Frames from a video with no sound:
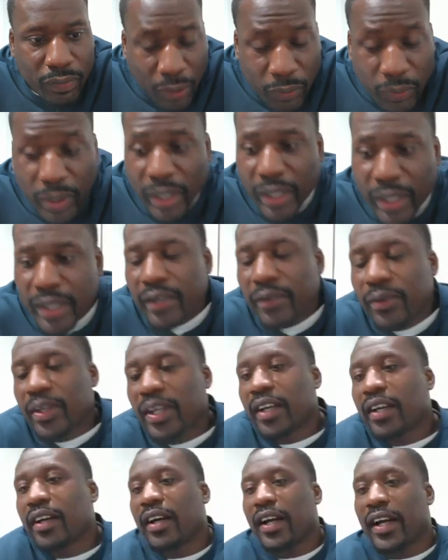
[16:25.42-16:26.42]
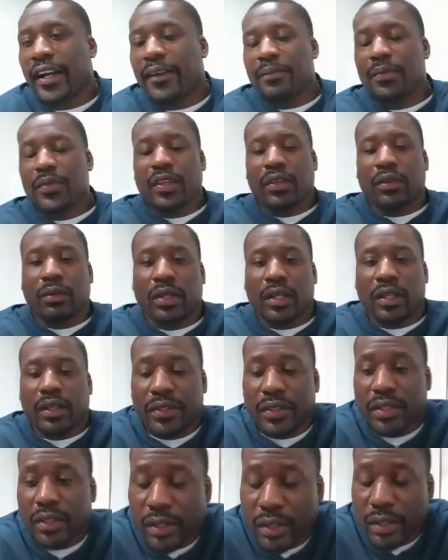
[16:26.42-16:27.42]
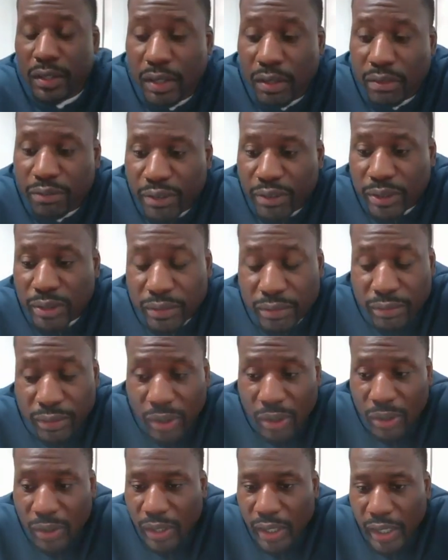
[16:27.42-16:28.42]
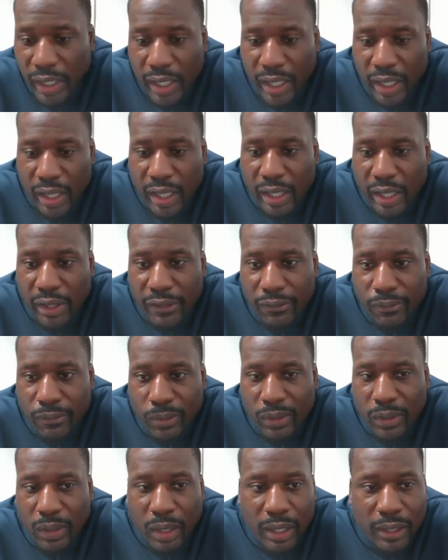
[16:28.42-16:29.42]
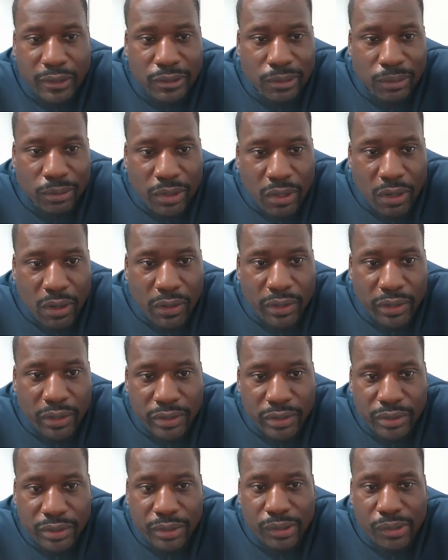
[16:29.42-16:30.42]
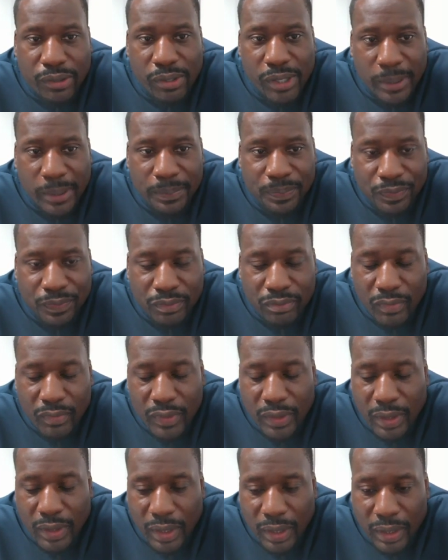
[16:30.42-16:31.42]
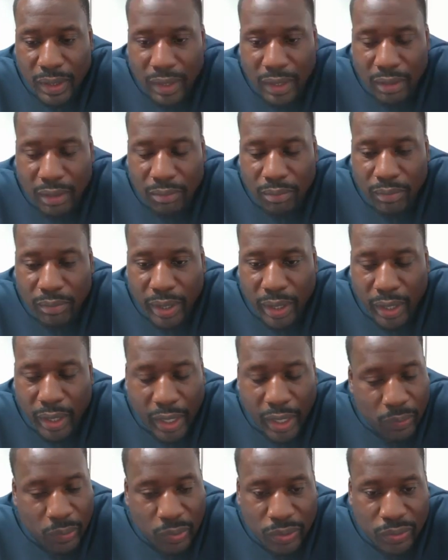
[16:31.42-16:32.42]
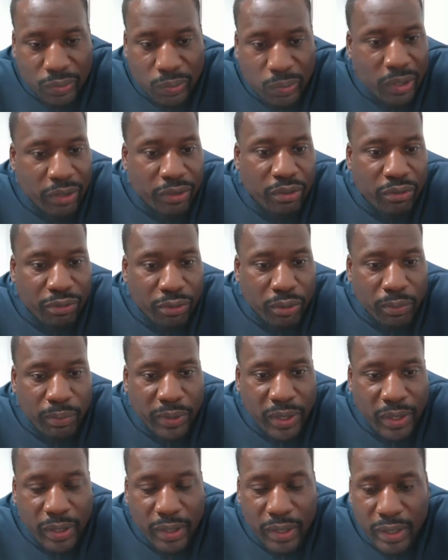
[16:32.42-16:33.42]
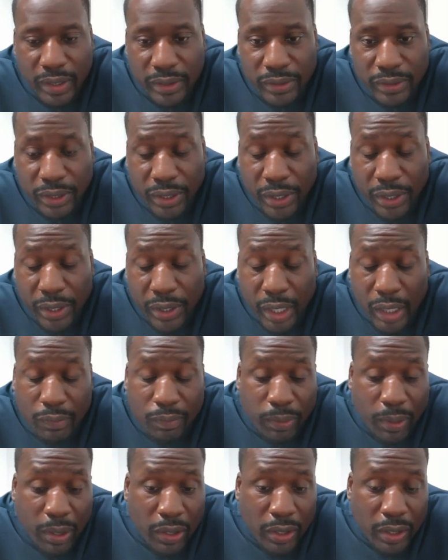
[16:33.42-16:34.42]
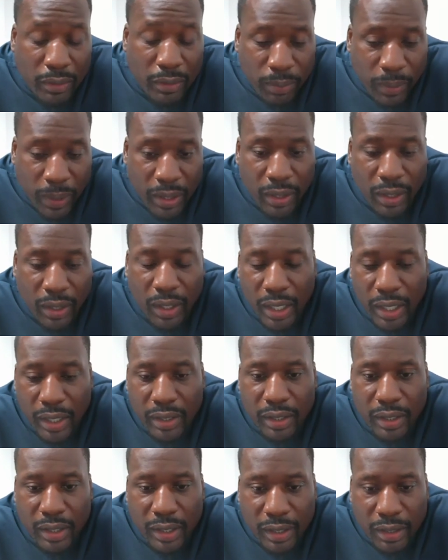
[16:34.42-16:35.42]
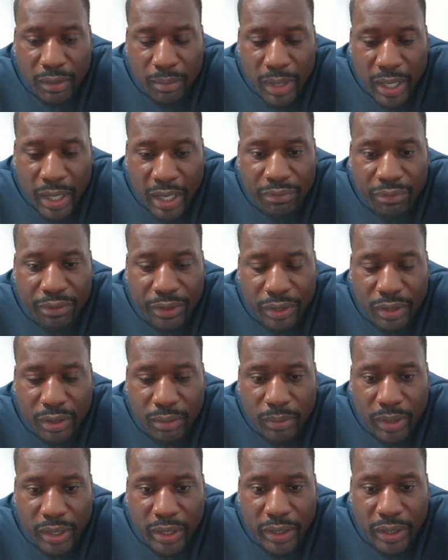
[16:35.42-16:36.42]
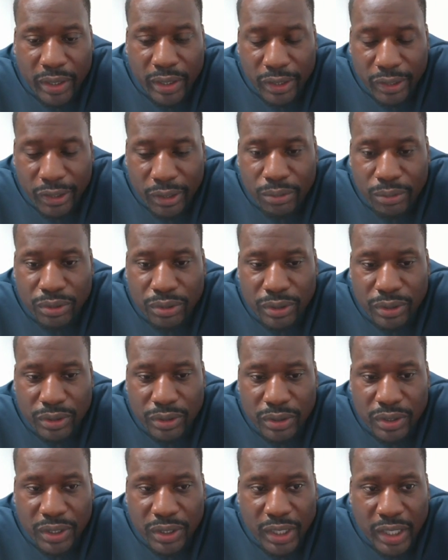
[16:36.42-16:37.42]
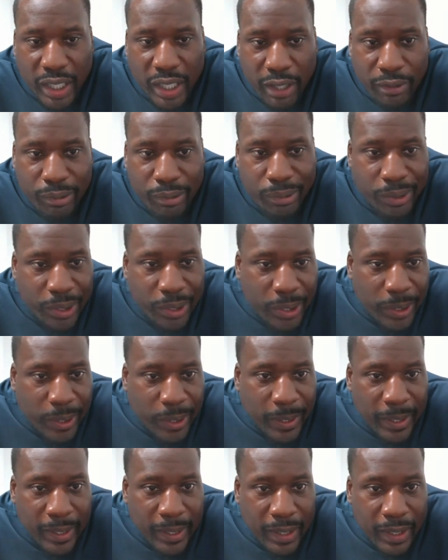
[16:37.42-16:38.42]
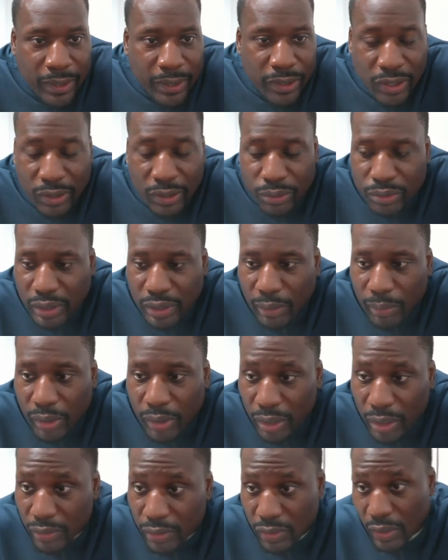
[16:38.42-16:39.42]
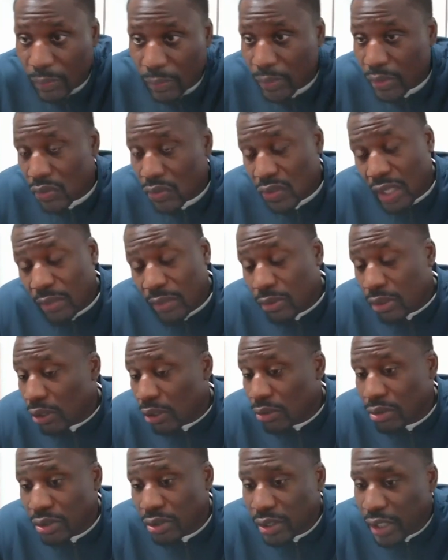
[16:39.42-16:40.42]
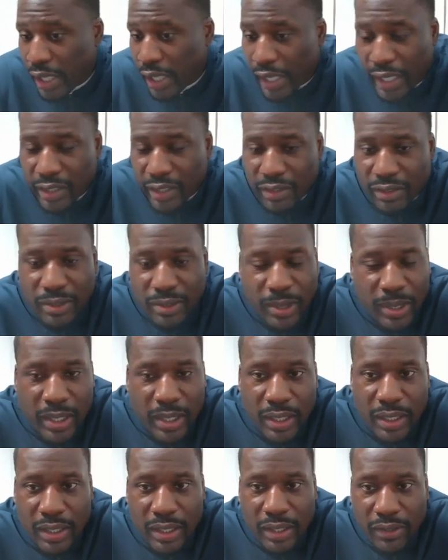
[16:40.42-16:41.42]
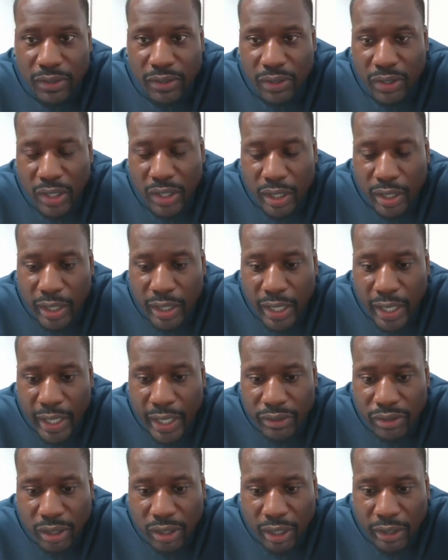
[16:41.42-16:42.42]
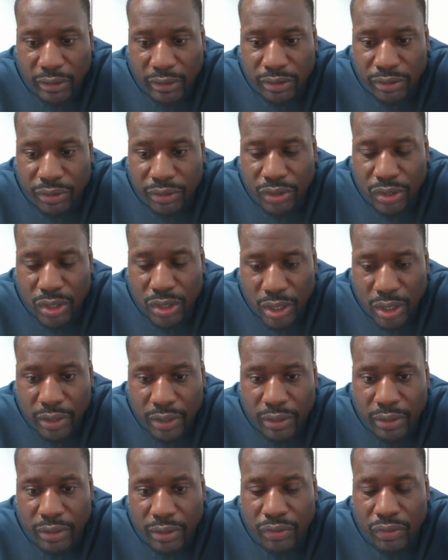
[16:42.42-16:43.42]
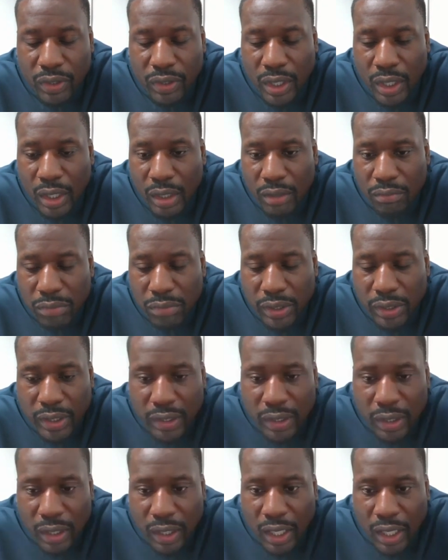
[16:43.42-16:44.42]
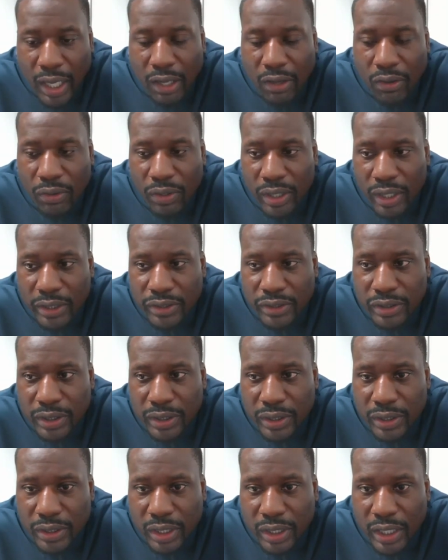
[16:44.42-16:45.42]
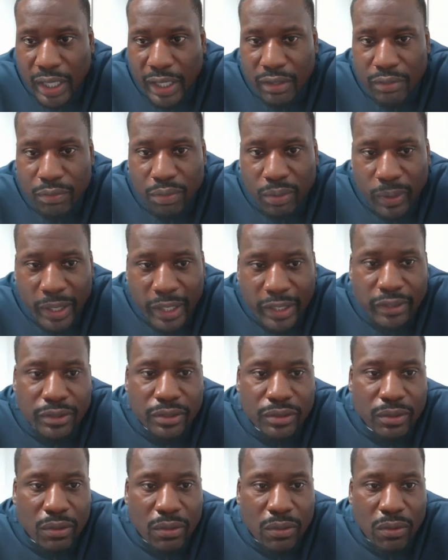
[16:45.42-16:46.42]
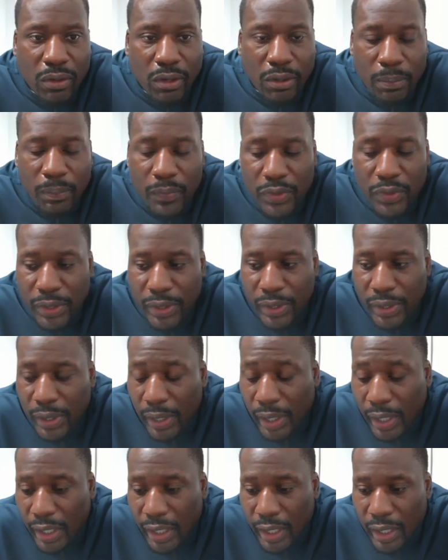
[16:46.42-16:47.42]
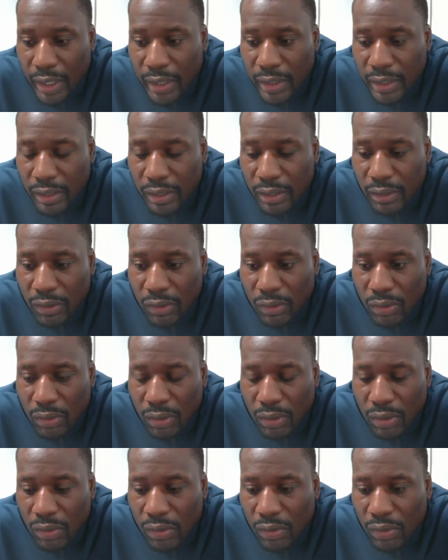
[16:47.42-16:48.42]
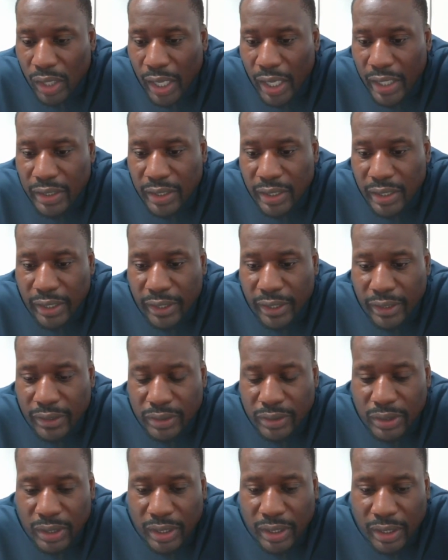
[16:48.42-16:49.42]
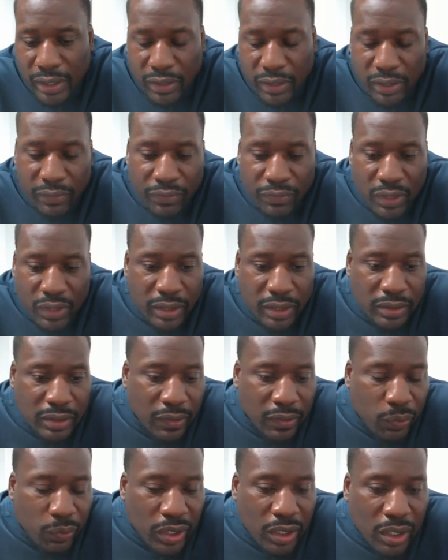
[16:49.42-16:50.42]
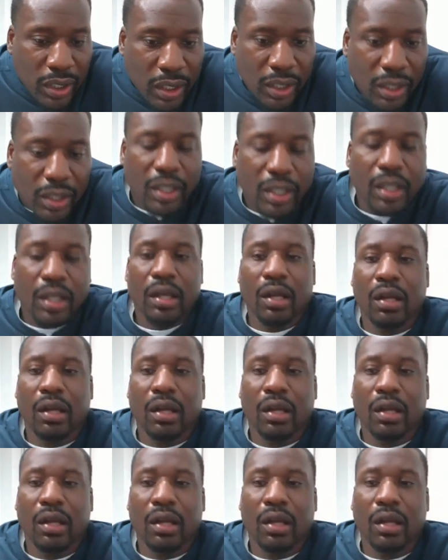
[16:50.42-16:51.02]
Okay. All right. Well, you know, first of all, I think what Alonzo Carter is doing was wonderful, because it brought a lot of African-American coaches together. Some of the same coaches I hadn't seen or I hadn't talked to in years, but it allowed us to kind of brainstorm and, you know, on ideas of things that we can